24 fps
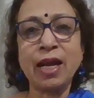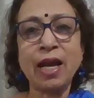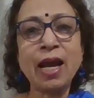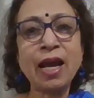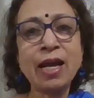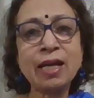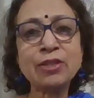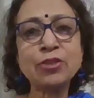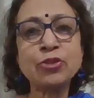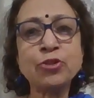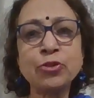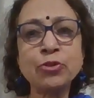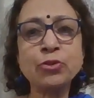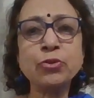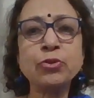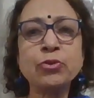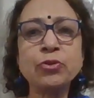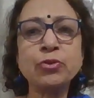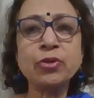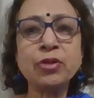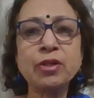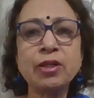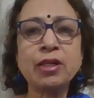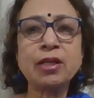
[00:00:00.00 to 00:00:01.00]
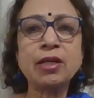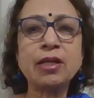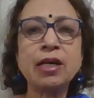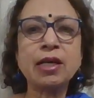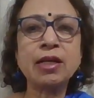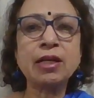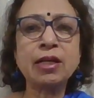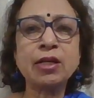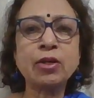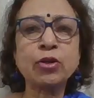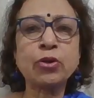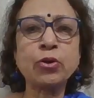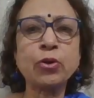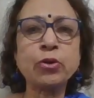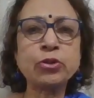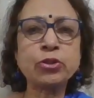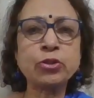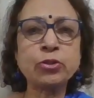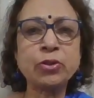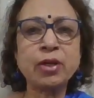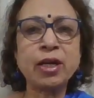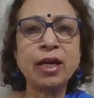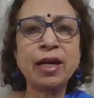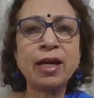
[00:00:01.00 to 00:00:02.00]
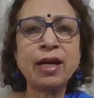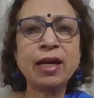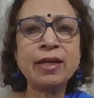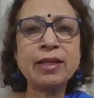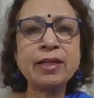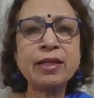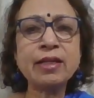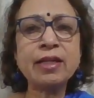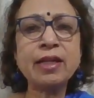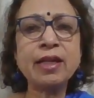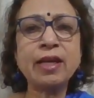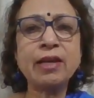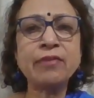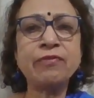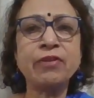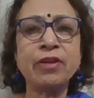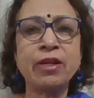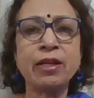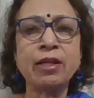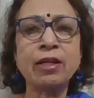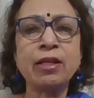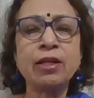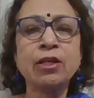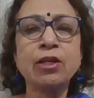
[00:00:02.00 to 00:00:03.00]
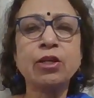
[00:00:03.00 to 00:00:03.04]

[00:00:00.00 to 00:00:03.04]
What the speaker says: as you go to a higher level,